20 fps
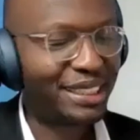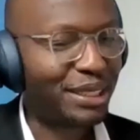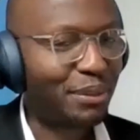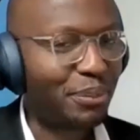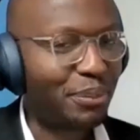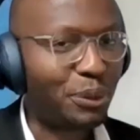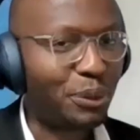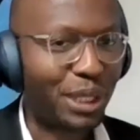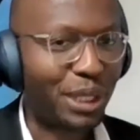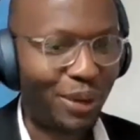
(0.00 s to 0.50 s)
just
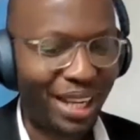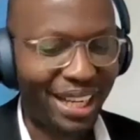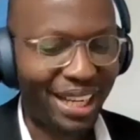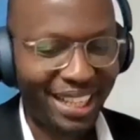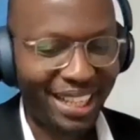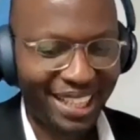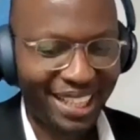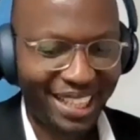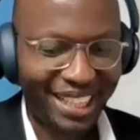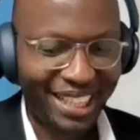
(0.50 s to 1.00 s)
put a one
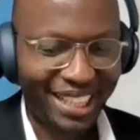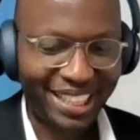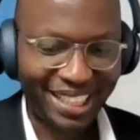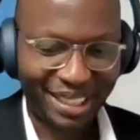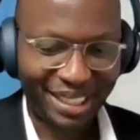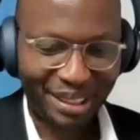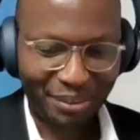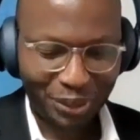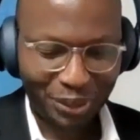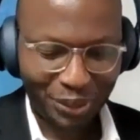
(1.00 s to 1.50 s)
line and then
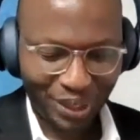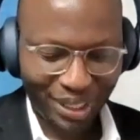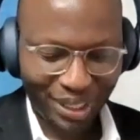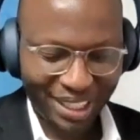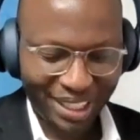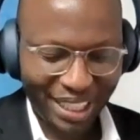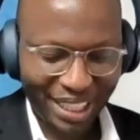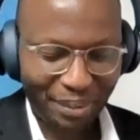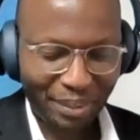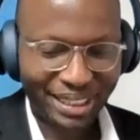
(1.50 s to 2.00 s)
I'm um,
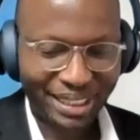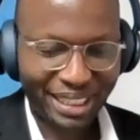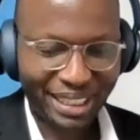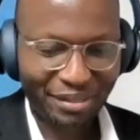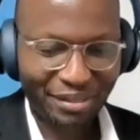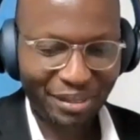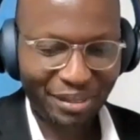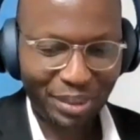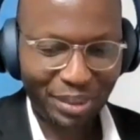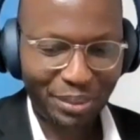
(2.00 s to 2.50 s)
sure Kenny might
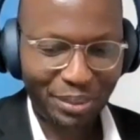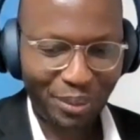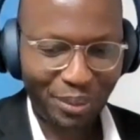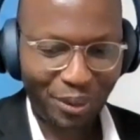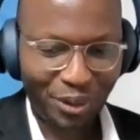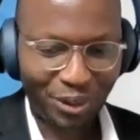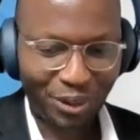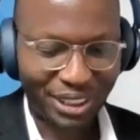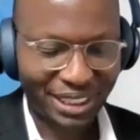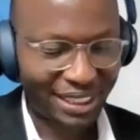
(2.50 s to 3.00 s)
have a bit
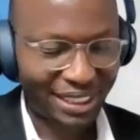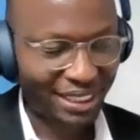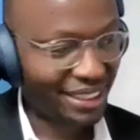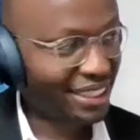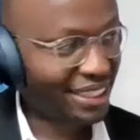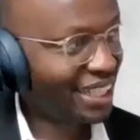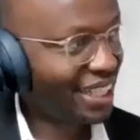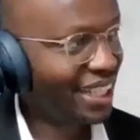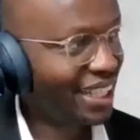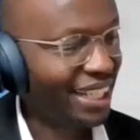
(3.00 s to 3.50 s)
more context.
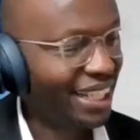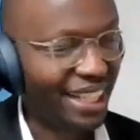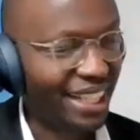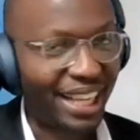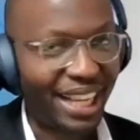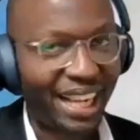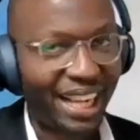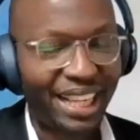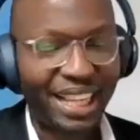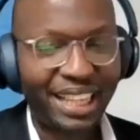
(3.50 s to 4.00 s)
Uh,
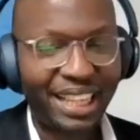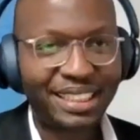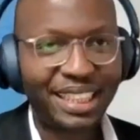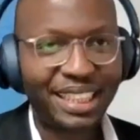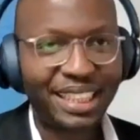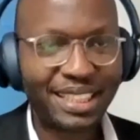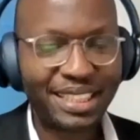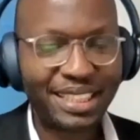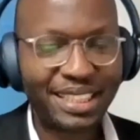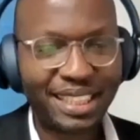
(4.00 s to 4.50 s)
I, I
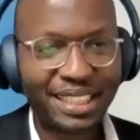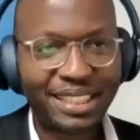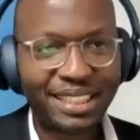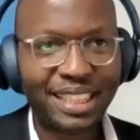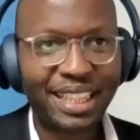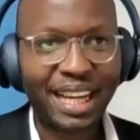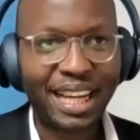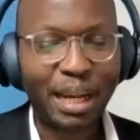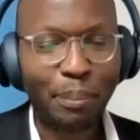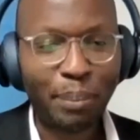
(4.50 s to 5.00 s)
say this, that
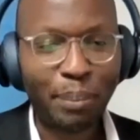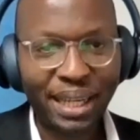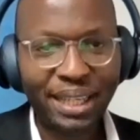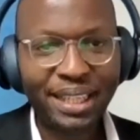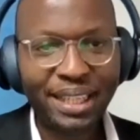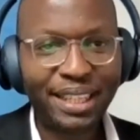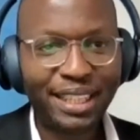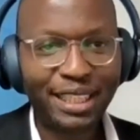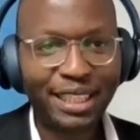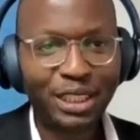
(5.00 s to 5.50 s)
uh, a
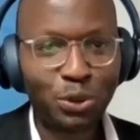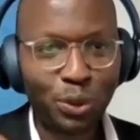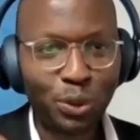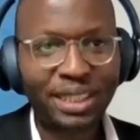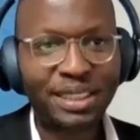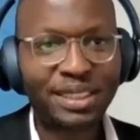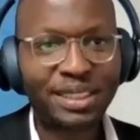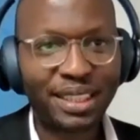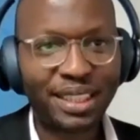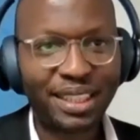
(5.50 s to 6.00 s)
bad deal is
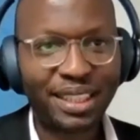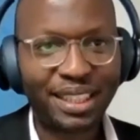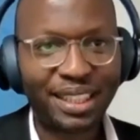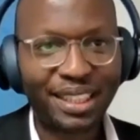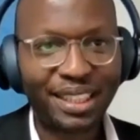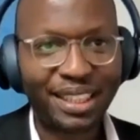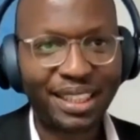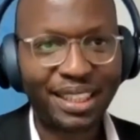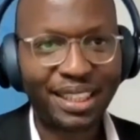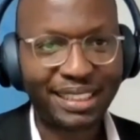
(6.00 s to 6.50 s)
worse
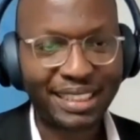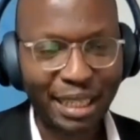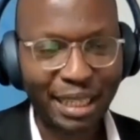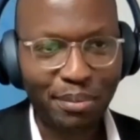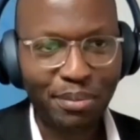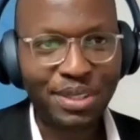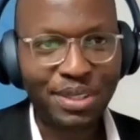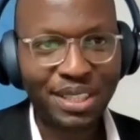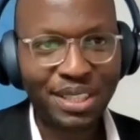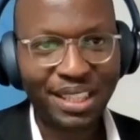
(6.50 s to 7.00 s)
uh, at
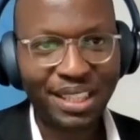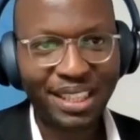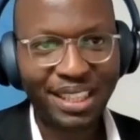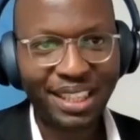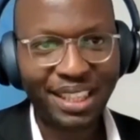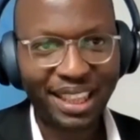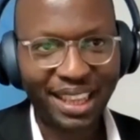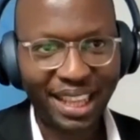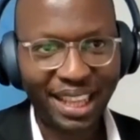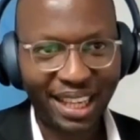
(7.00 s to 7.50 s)
times
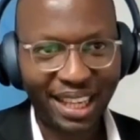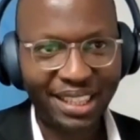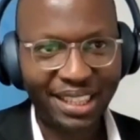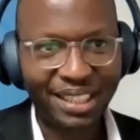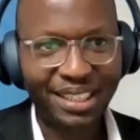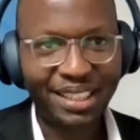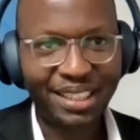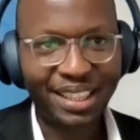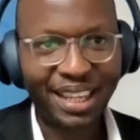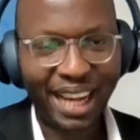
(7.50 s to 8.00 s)

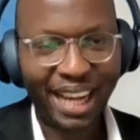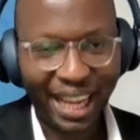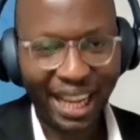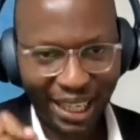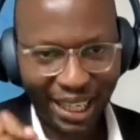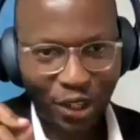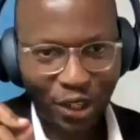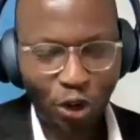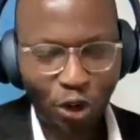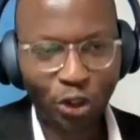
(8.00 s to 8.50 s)
than
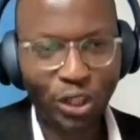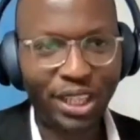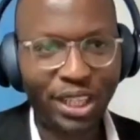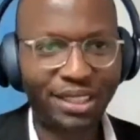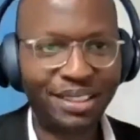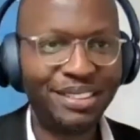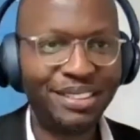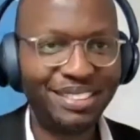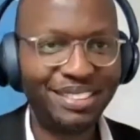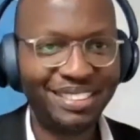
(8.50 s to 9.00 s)
no
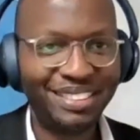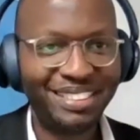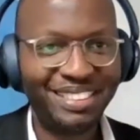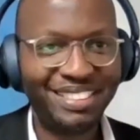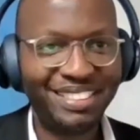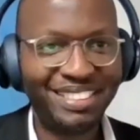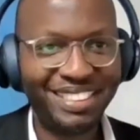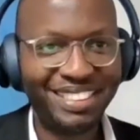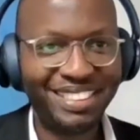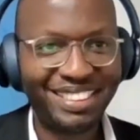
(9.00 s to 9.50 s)
deal,
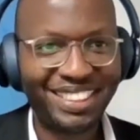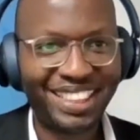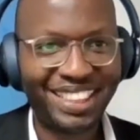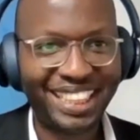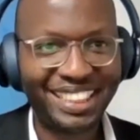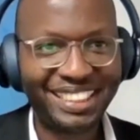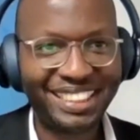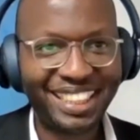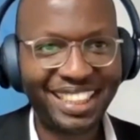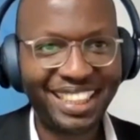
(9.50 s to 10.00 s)
mm-hmm.
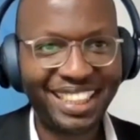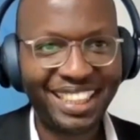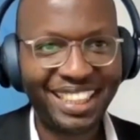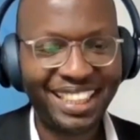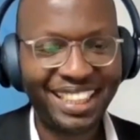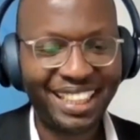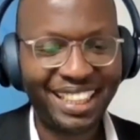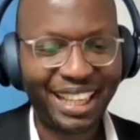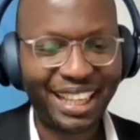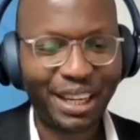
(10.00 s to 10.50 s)
right?
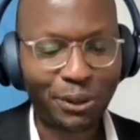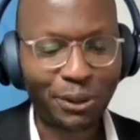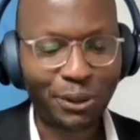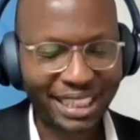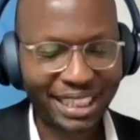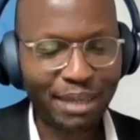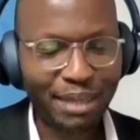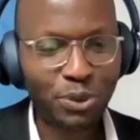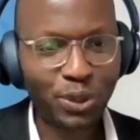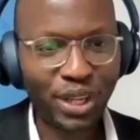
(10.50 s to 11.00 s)
Because uh,
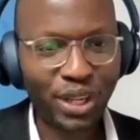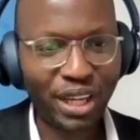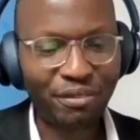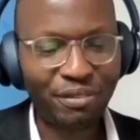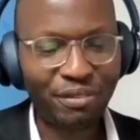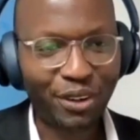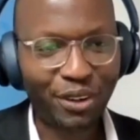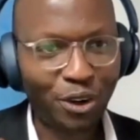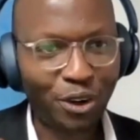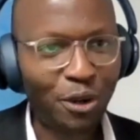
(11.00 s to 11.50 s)
at times when you
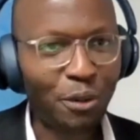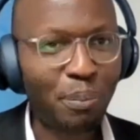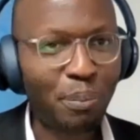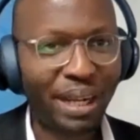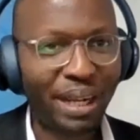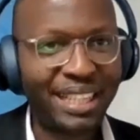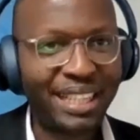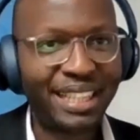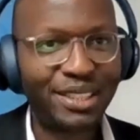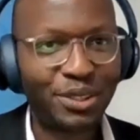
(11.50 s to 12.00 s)
have the wrong
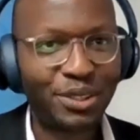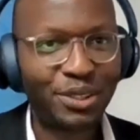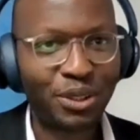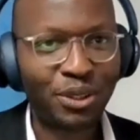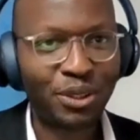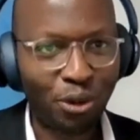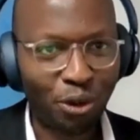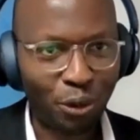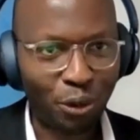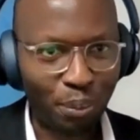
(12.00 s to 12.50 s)
partners
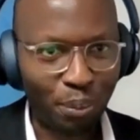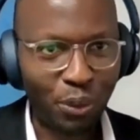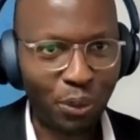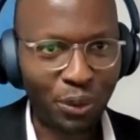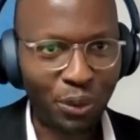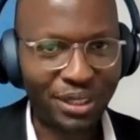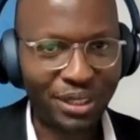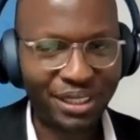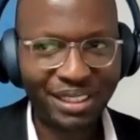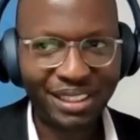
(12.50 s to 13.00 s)
on
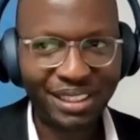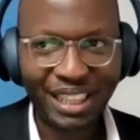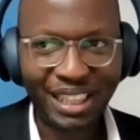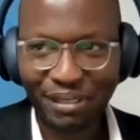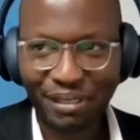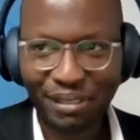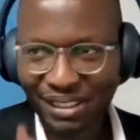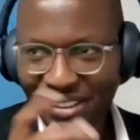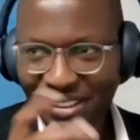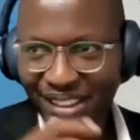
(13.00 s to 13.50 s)
board,
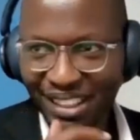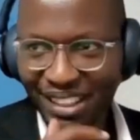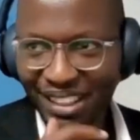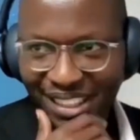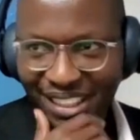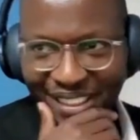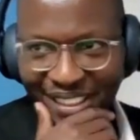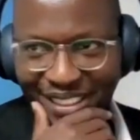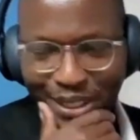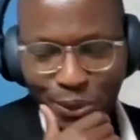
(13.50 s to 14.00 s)
in fact,
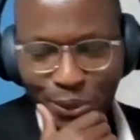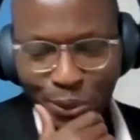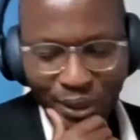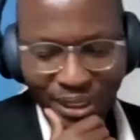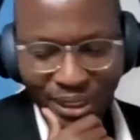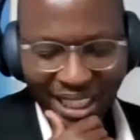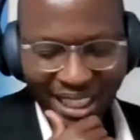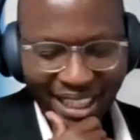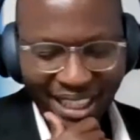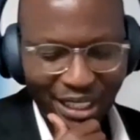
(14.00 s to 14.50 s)
uh, there's this
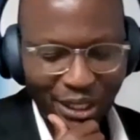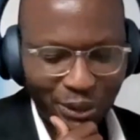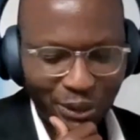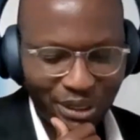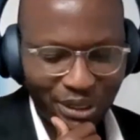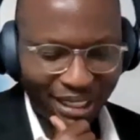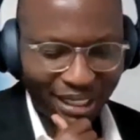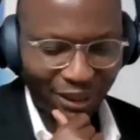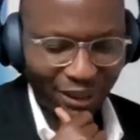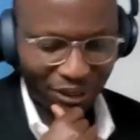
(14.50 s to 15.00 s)
quote I like
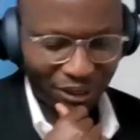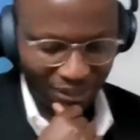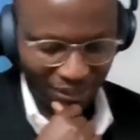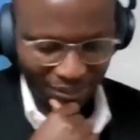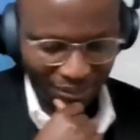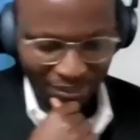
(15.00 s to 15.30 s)
using a lot.